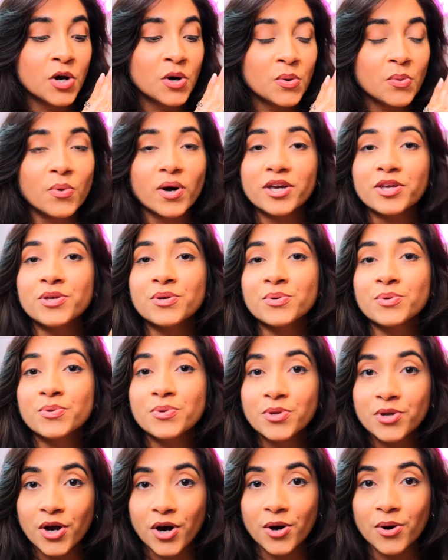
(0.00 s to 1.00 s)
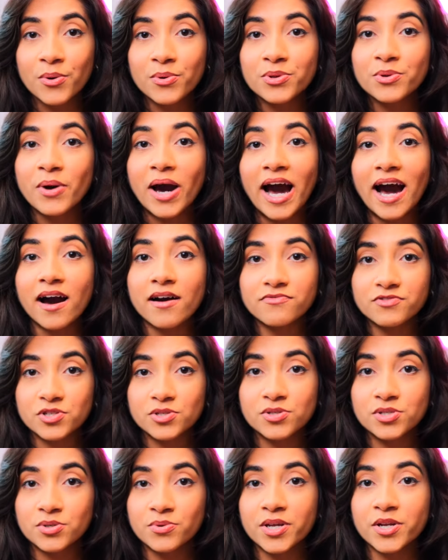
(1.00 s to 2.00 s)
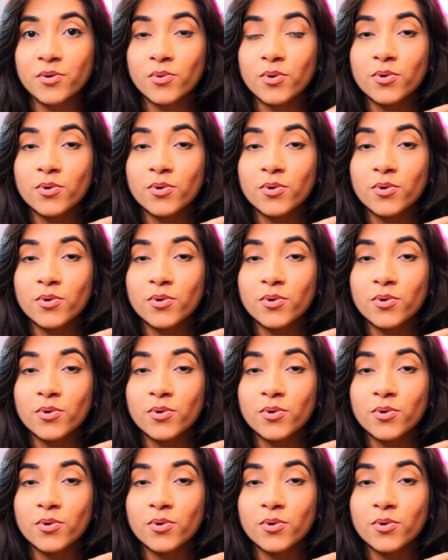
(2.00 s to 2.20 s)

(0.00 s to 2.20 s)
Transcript: what you know you have to do in